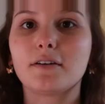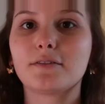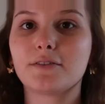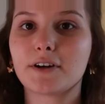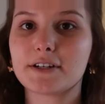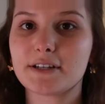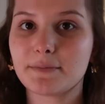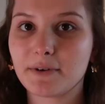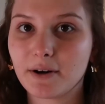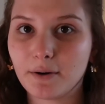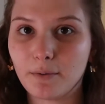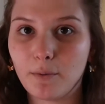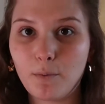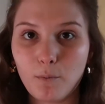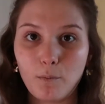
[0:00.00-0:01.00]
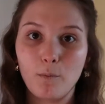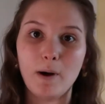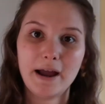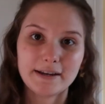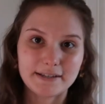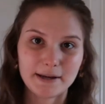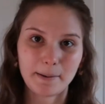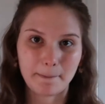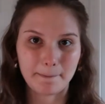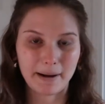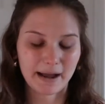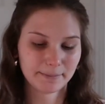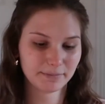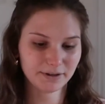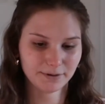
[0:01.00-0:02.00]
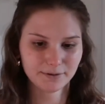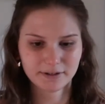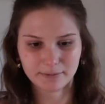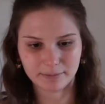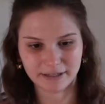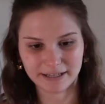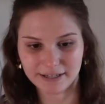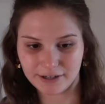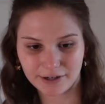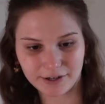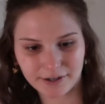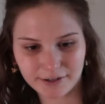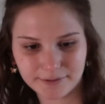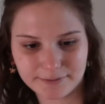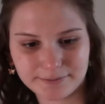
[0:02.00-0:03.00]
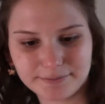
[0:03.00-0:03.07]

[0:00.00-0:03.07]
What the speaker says: First, I'm gonna wet my beauty blender.